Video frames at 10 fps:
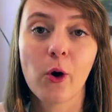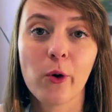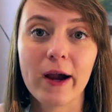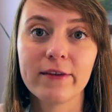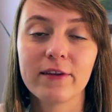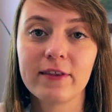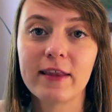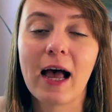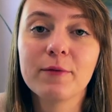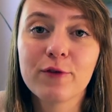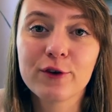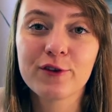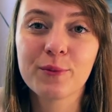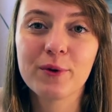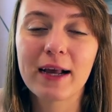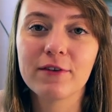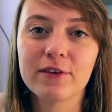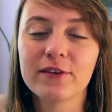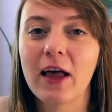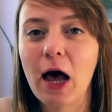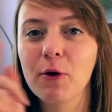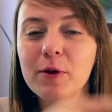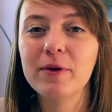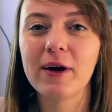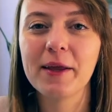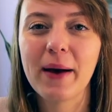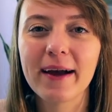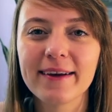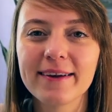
All right, time for some breakfast. I will be right back.